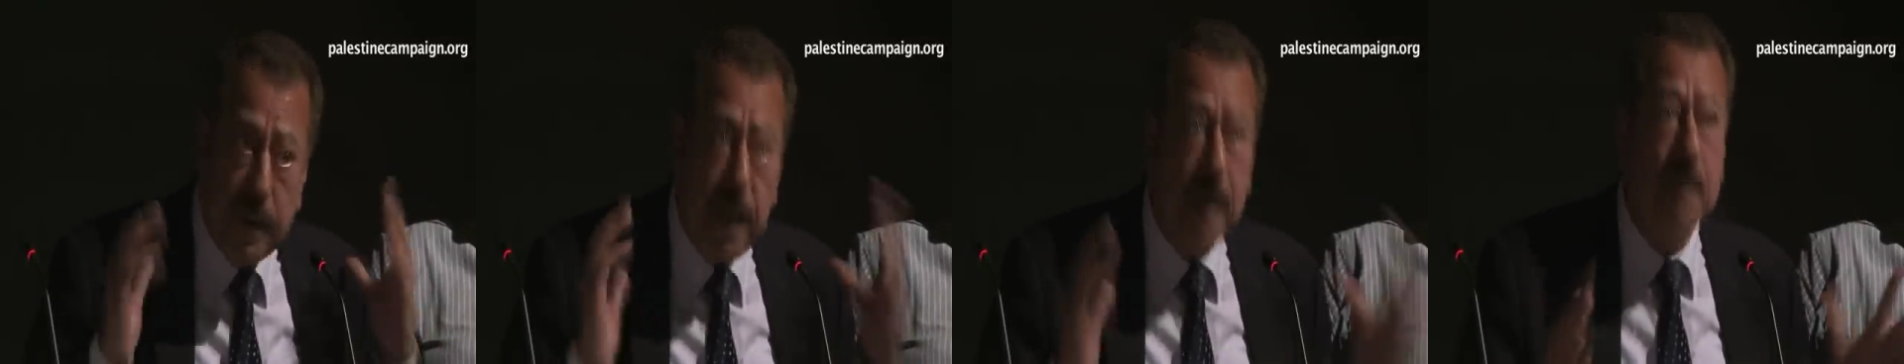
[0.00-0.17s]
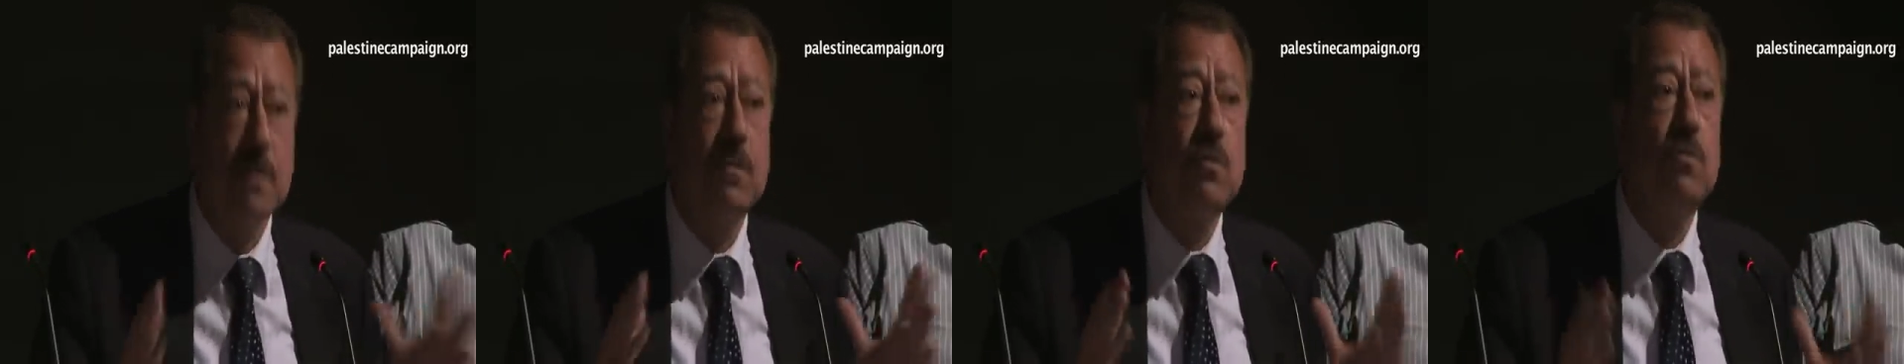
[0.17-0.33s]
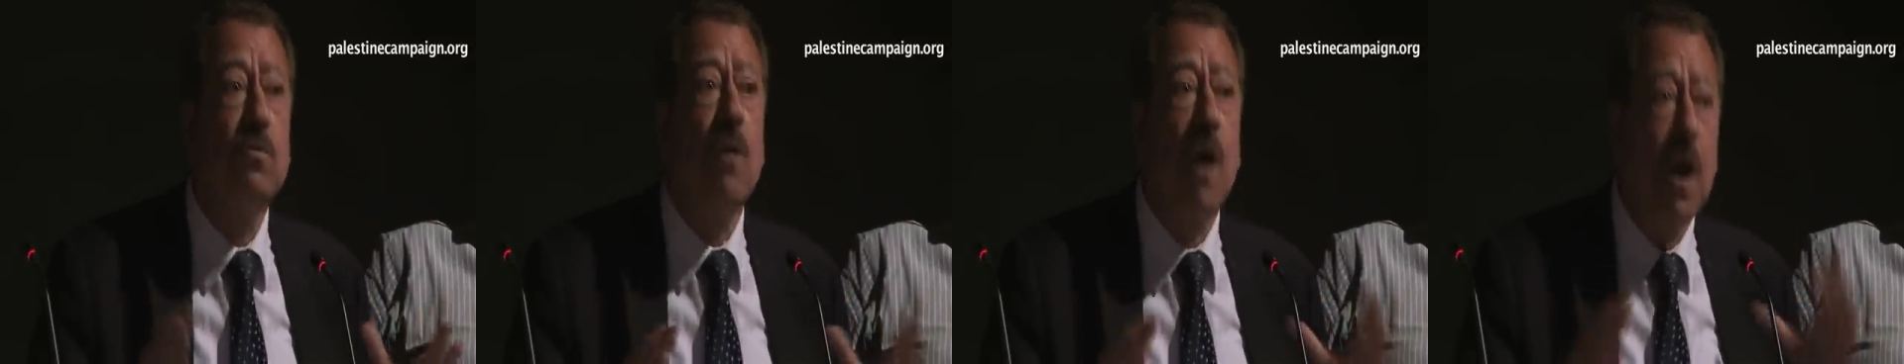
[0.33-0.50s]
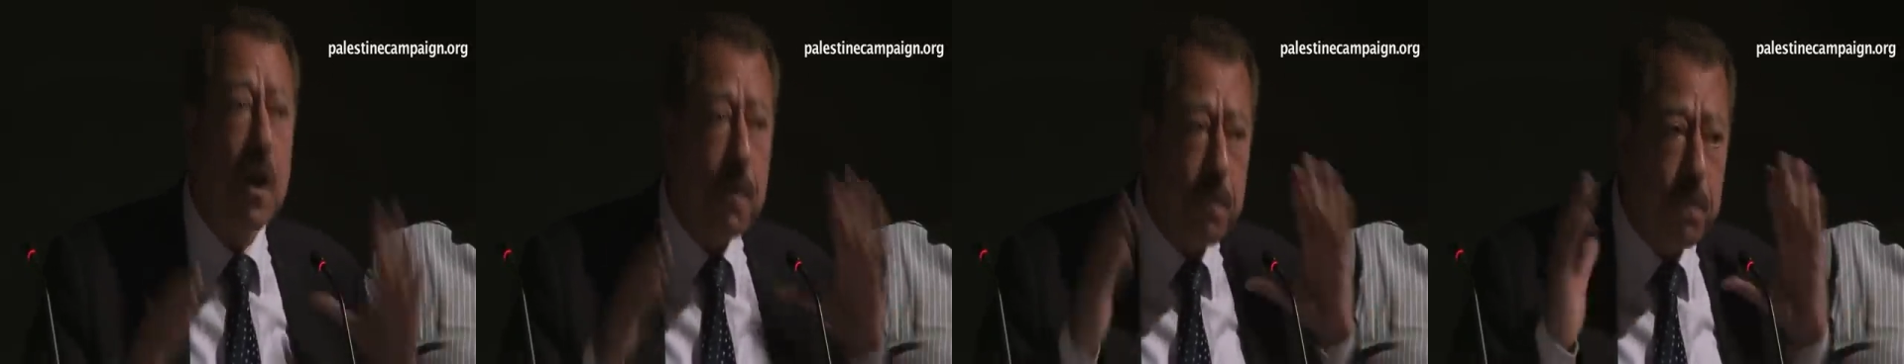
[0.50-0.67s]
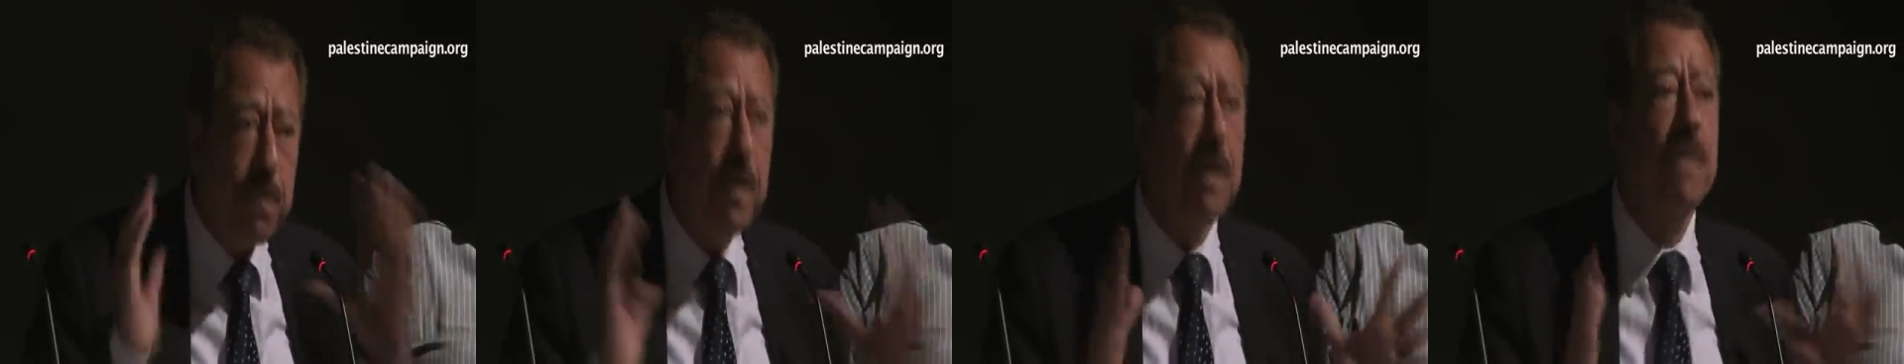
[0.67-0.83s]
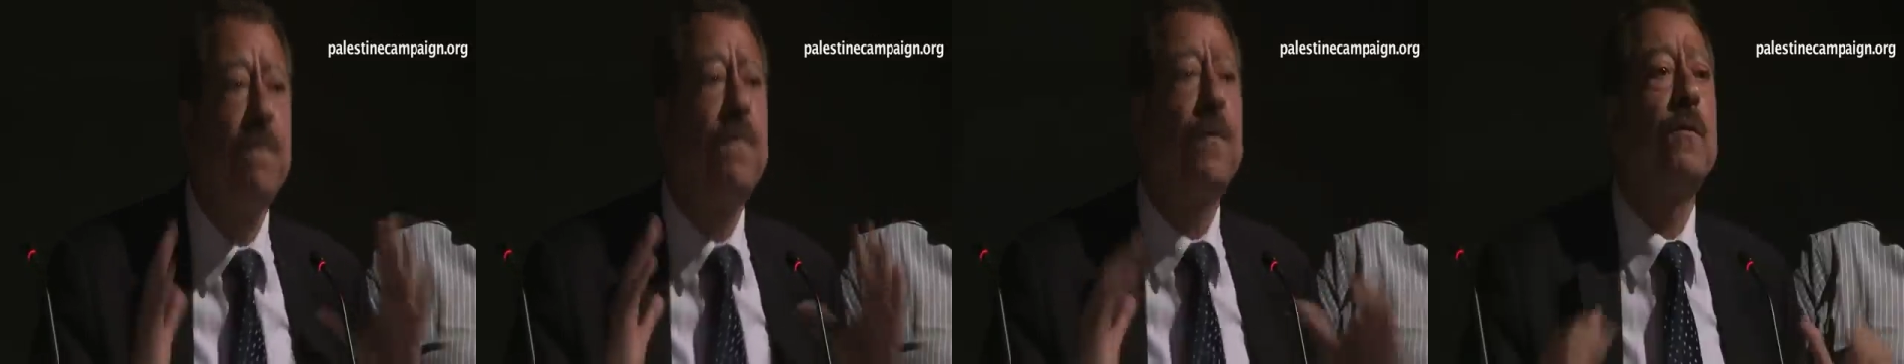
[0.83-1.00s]
yes, you are
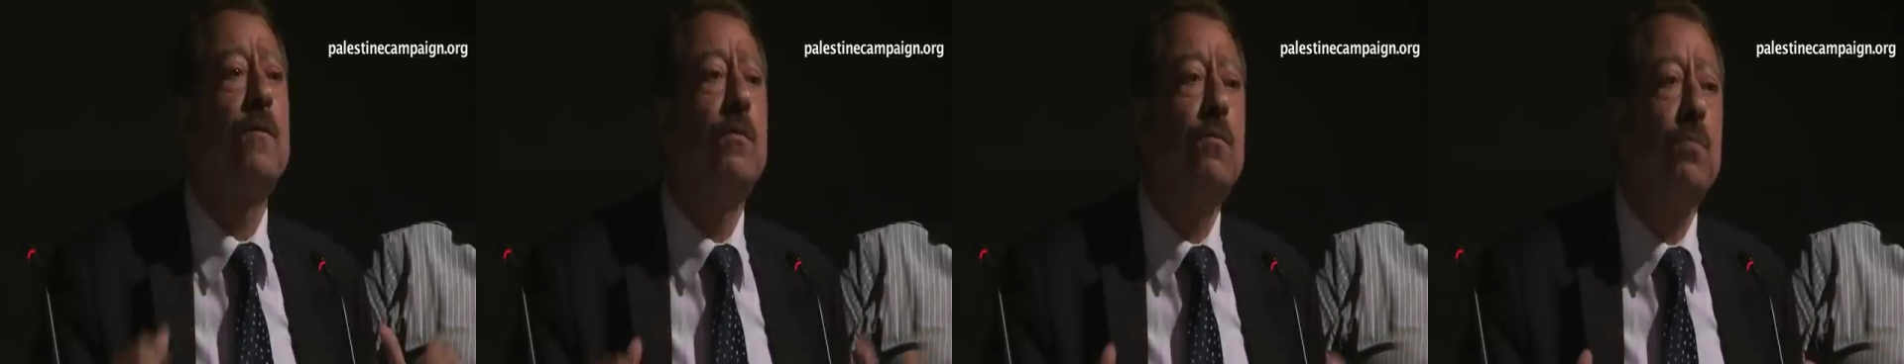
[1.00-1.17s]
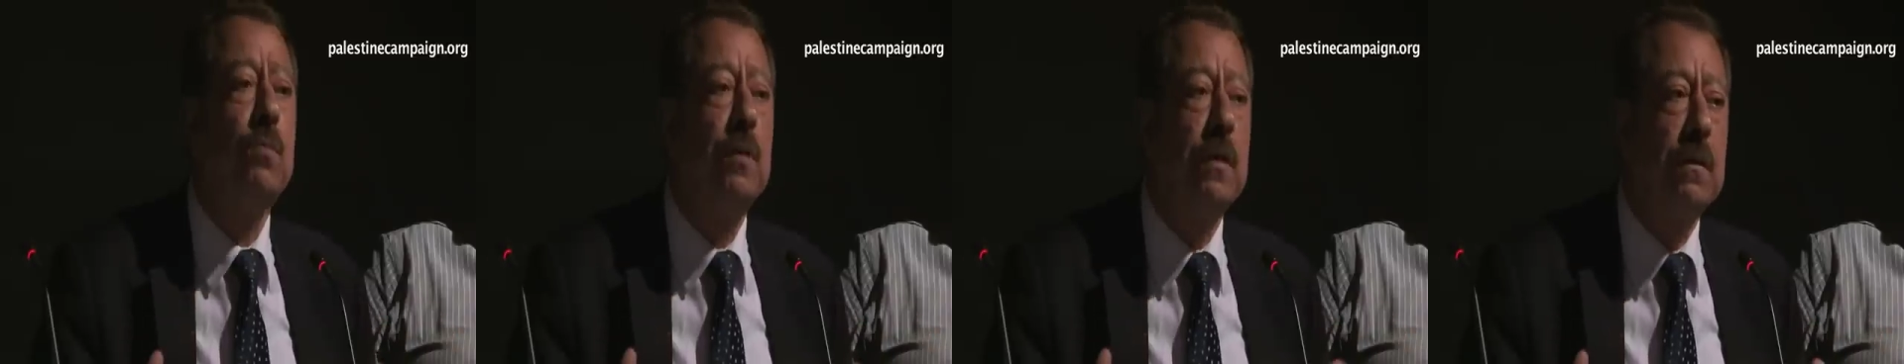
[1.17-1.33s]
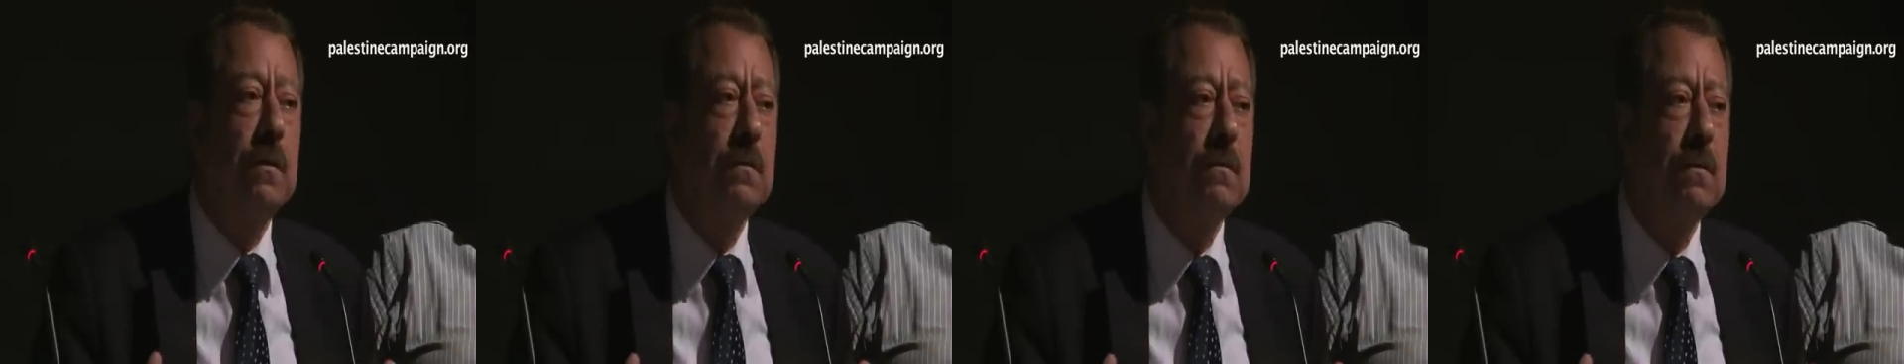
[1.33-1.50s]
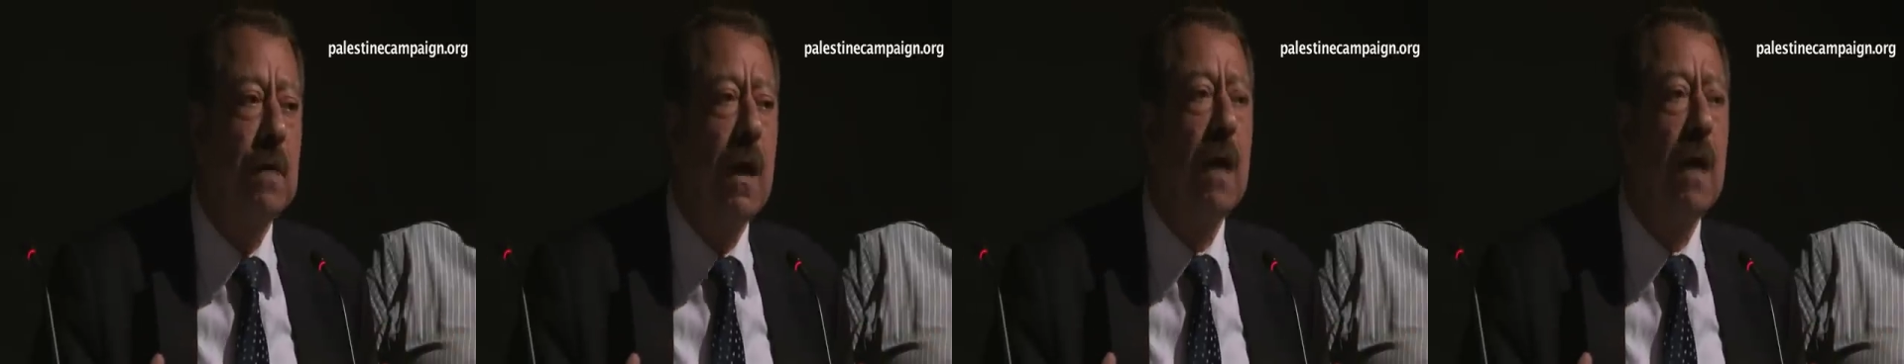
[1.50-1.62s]
perfect to do it.